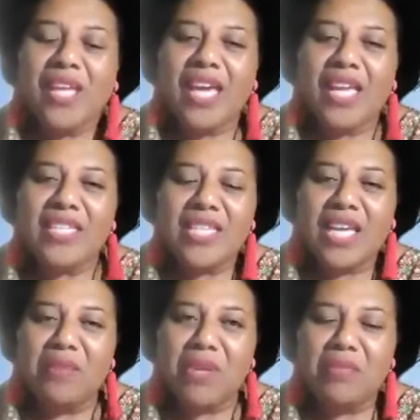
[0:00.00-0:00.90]
And she
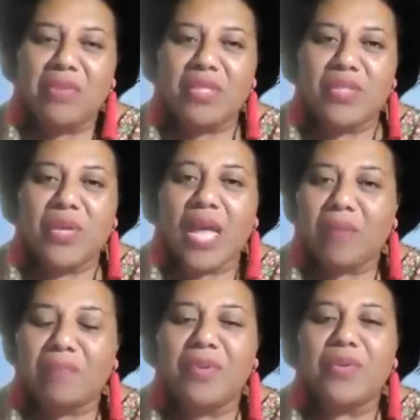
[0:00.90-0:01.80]
can be able to
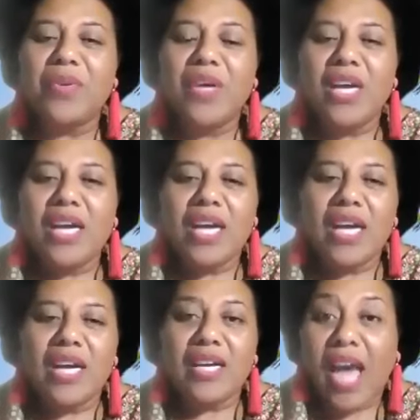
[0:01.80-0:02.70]
help you,
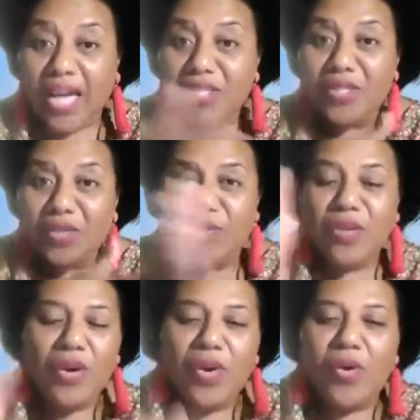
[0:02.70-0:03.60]
guide
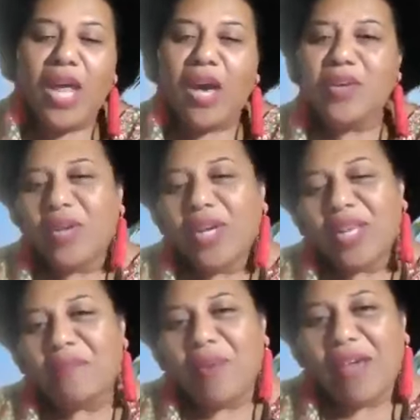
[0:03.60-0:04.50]
you on how you
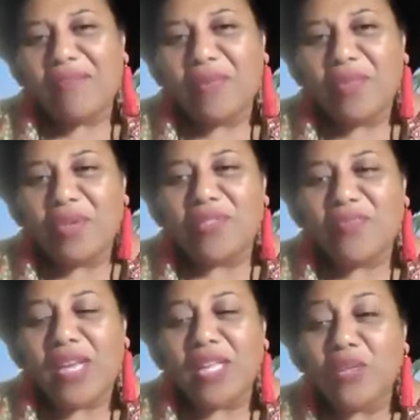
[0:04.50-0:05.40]
can apply for those
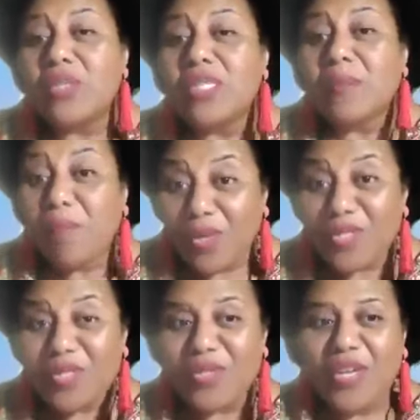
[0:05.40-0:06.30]
funding to
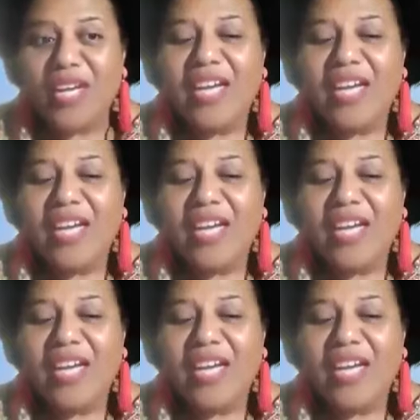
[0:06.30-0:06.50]
support you